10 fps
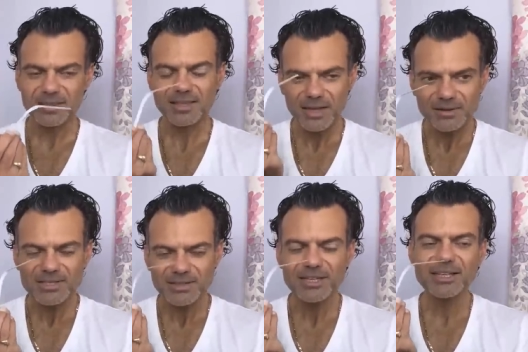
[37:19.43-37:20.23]
the
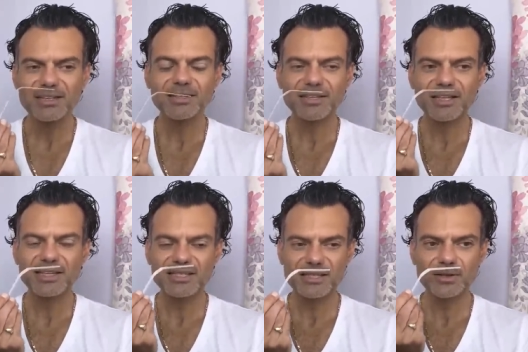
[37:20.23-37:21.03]
iris
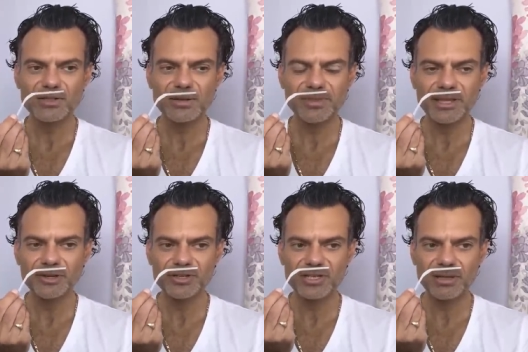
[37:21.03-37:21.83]
has still got
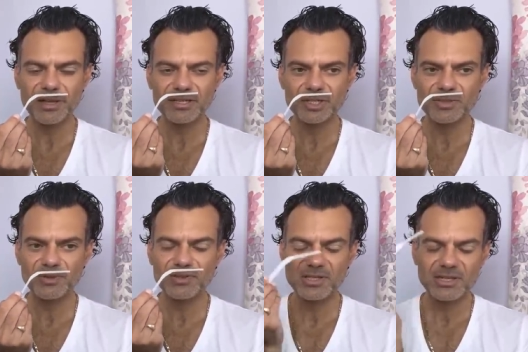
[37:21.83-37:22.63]
something interesting about it,
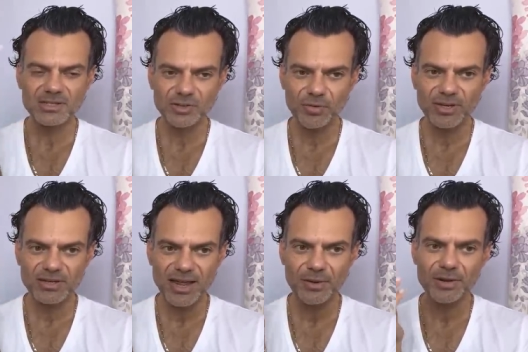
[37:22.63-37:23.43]
just because it isn't
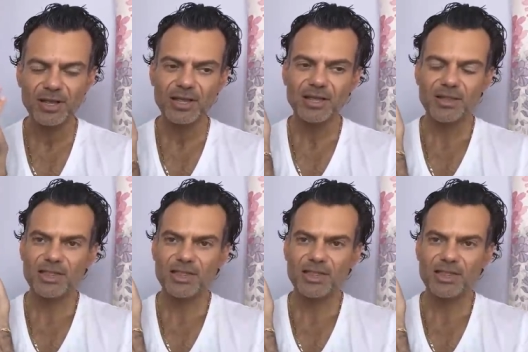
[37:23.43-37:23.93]
going down